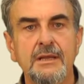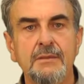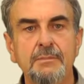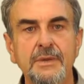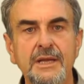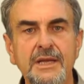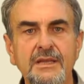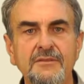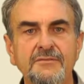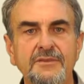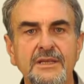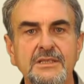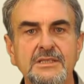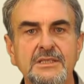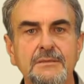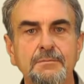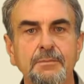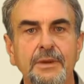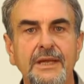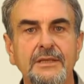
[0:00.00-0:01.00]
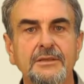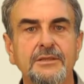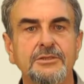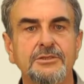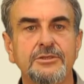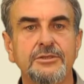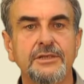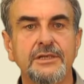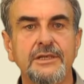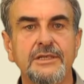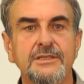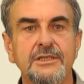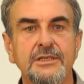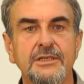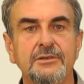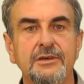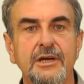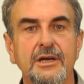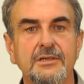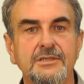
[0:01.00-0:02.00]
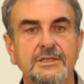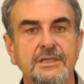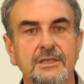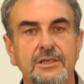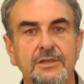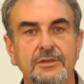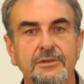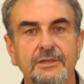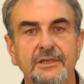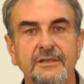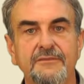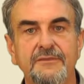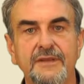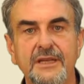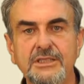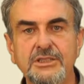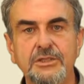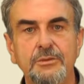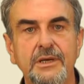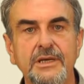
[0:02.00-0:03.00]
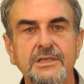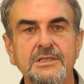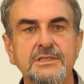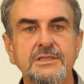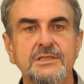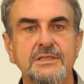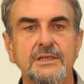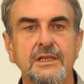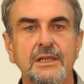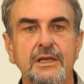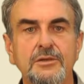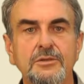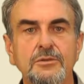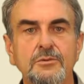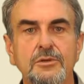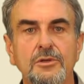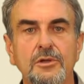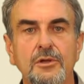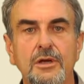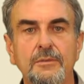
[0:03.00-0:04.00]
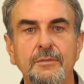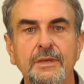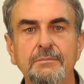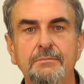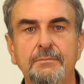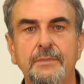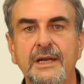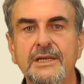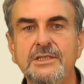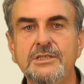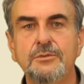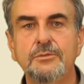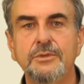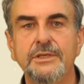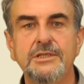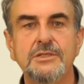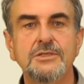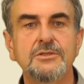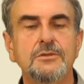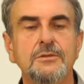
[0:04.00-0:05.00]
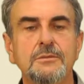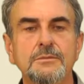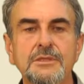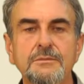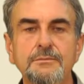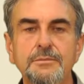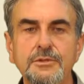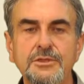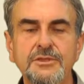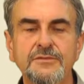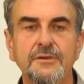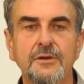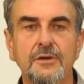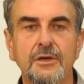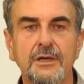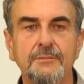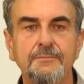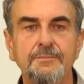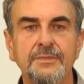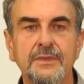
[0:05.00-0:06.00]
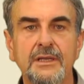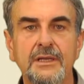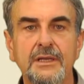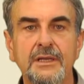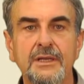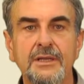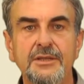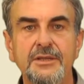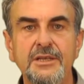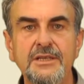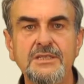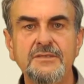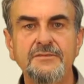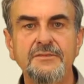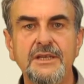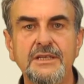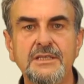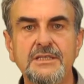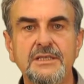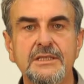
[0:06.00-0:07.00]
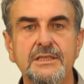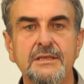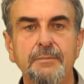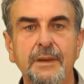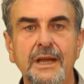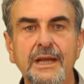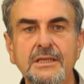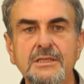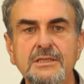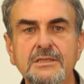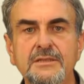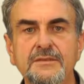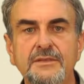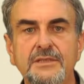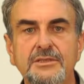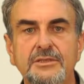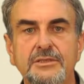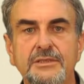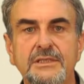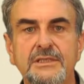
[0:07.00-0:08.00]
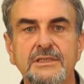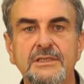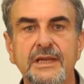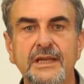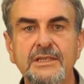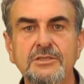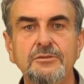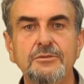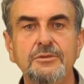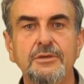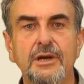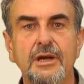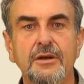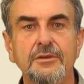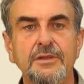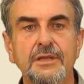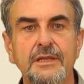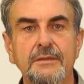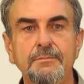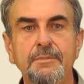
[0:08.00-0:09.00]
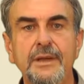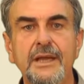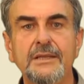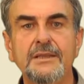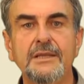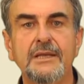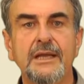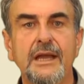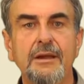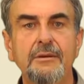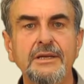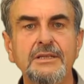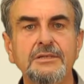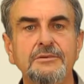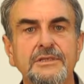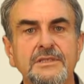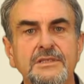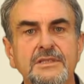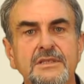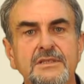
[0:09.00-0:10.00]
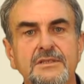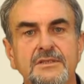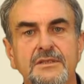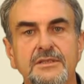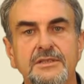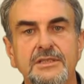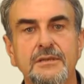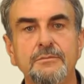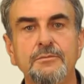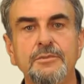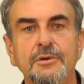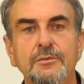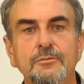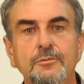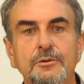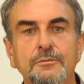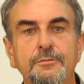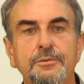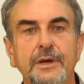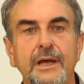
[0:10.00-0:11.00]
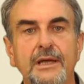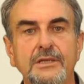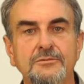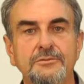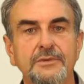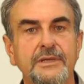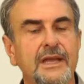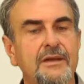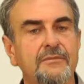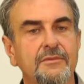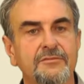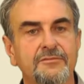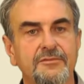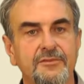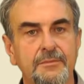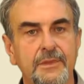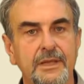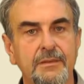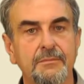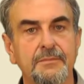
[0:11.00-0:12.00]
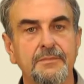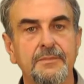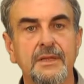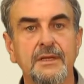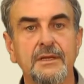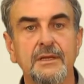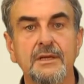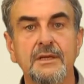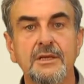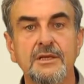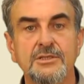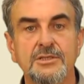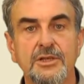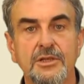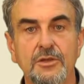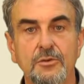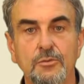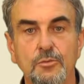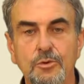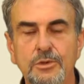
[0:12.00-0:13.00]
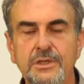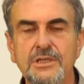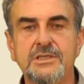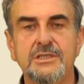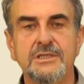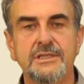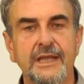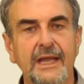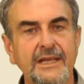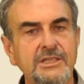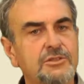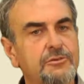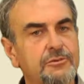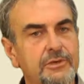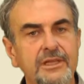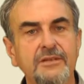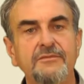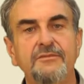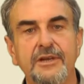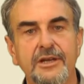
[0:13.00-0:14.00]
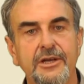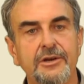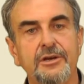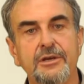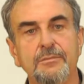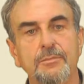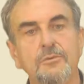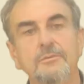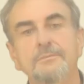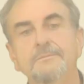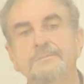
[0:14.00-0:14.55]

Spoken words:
Many events impact the tree as it grows, including fluctuations in local climate, major windstorms and bushfire. These events and the patterns of the tree's natural growth impact the characteristics of the timber and wood products recovered from them. So the wood is naturally variable.